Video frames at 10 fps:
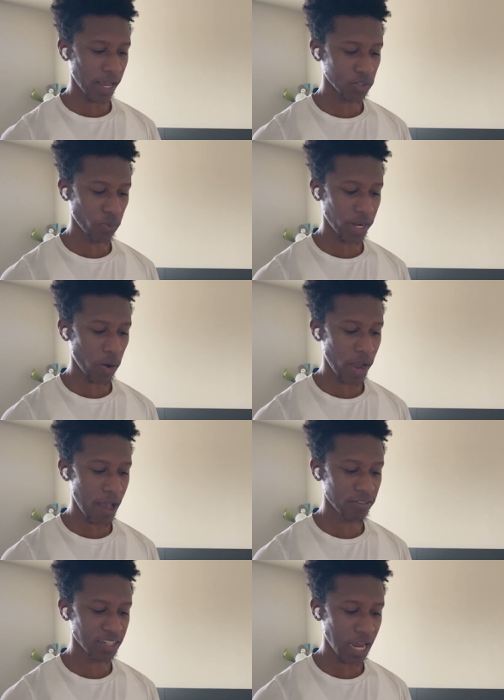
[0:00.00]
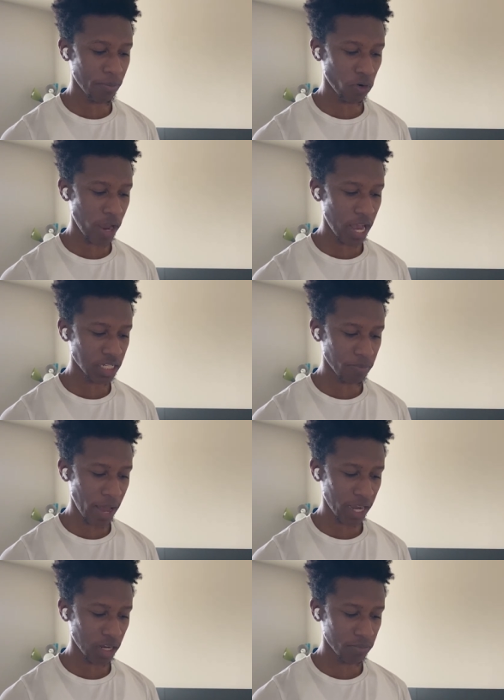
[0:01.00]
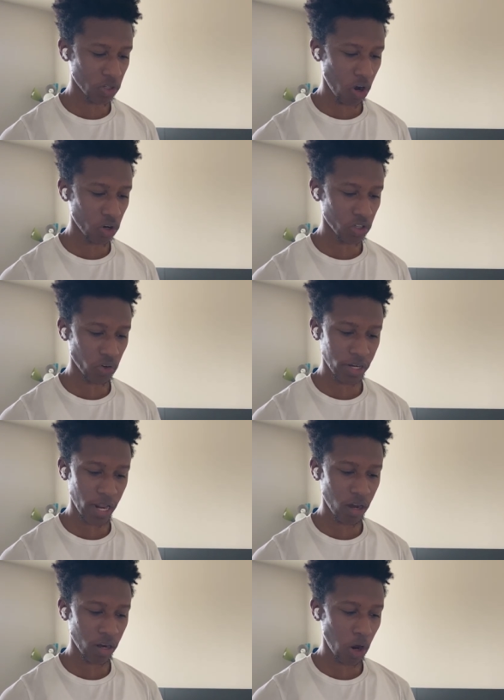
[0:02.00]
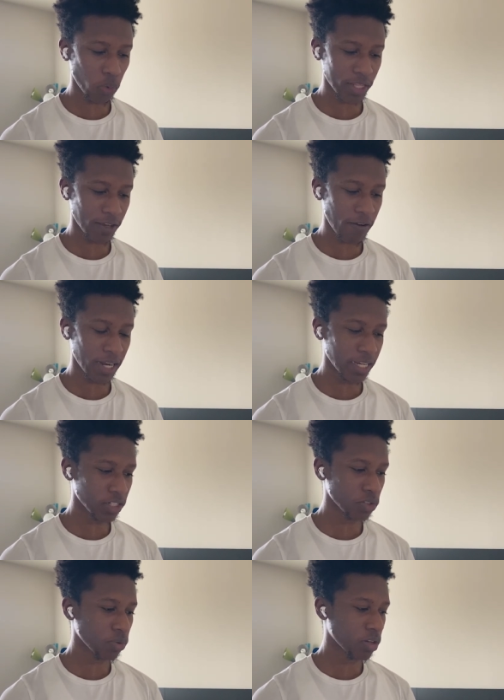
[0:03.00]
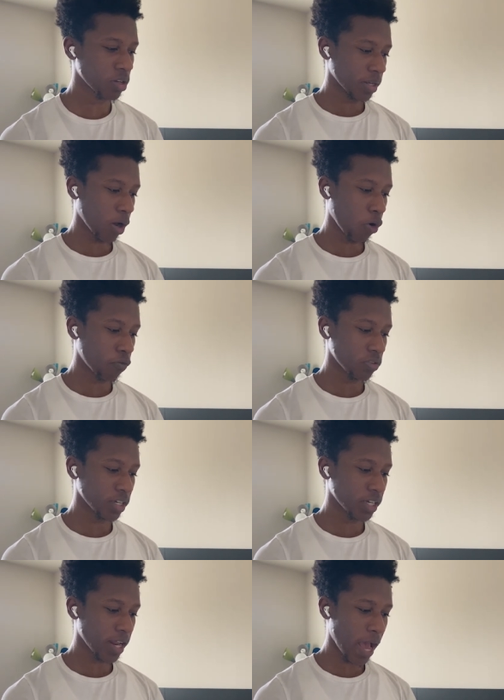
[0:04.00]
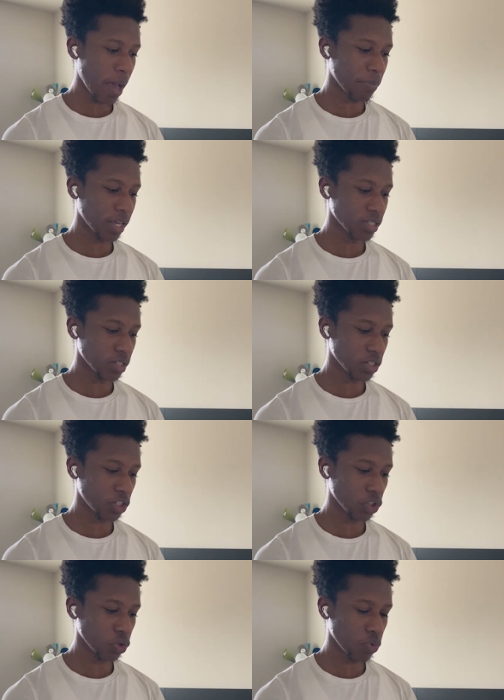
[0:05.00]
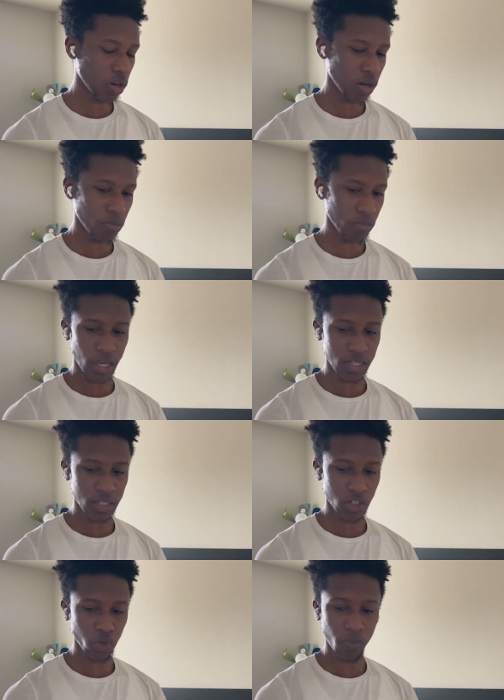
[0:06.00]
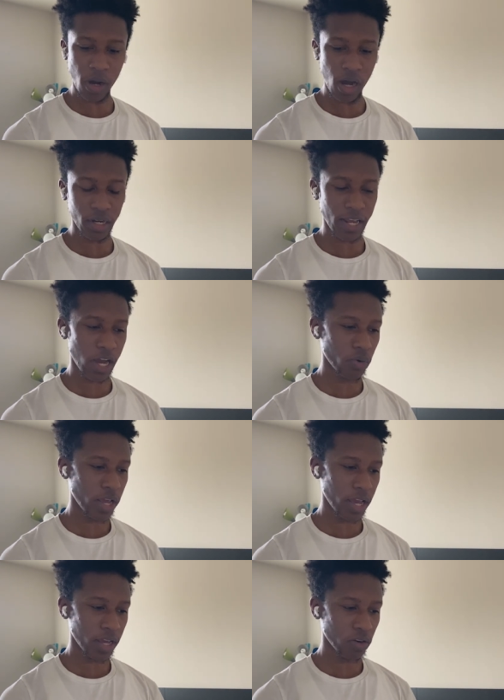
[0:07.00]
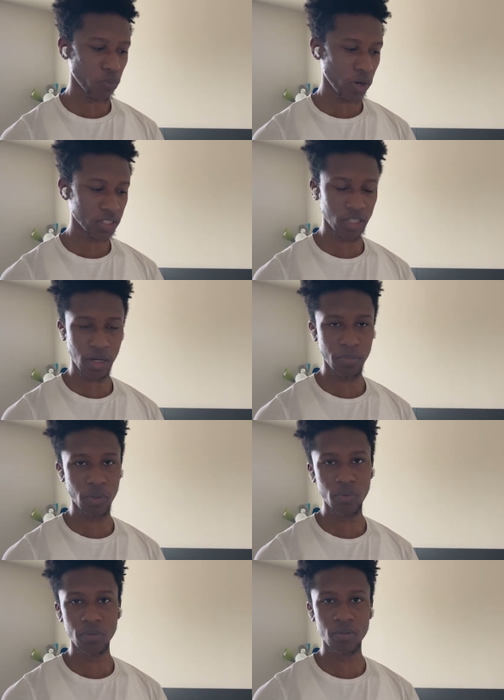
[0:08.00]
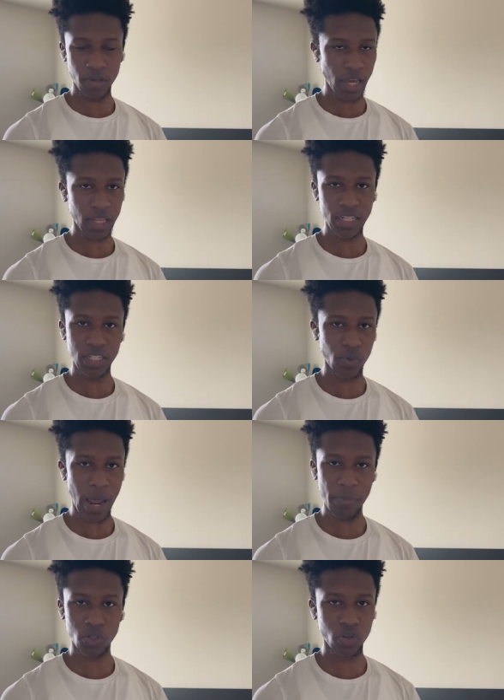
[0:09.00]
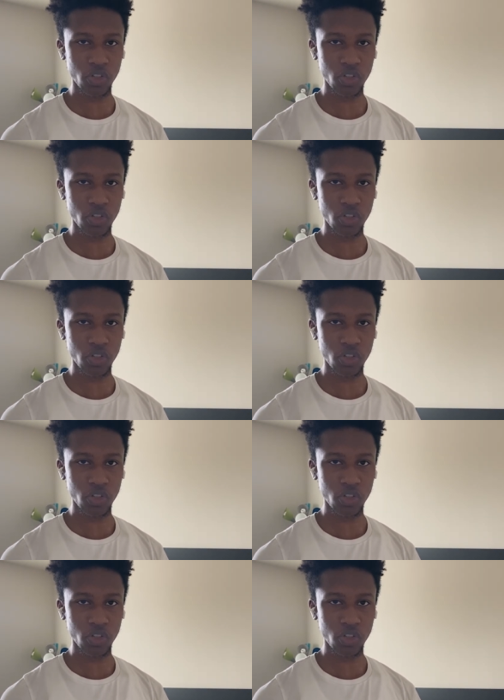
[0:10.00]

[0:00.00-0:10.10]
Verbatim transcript: as of right now I have Cyber as a backup, so I'll turn that on only if I need to. But hopefully the app isn't too, um, isn't too bogged down and West can come through. But yeah, let's see what happens on